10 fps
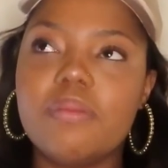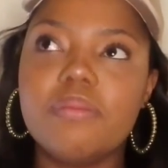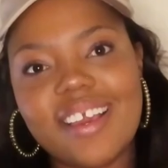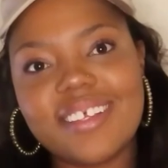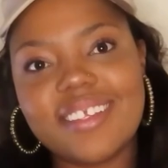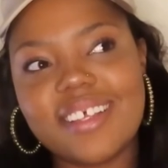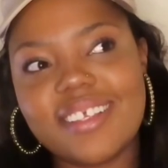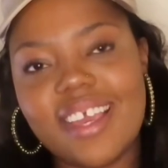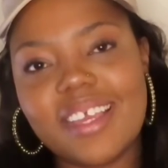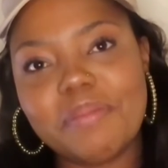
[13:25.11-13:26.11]
Guys,
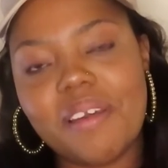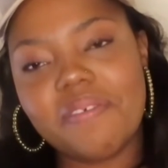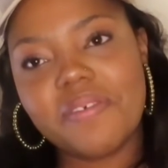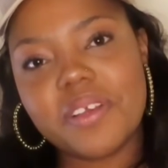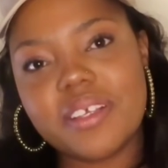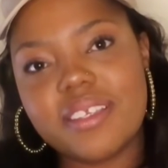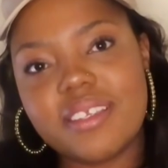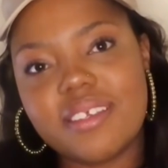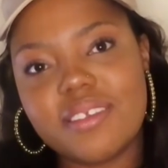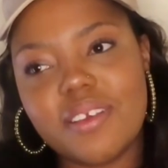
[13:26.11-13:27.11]
that's like my
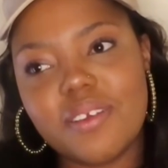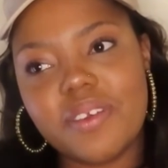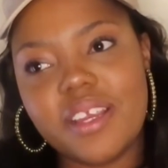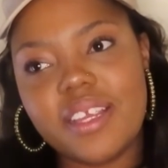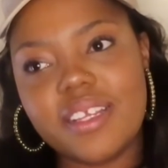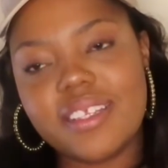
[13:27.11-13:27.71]
first story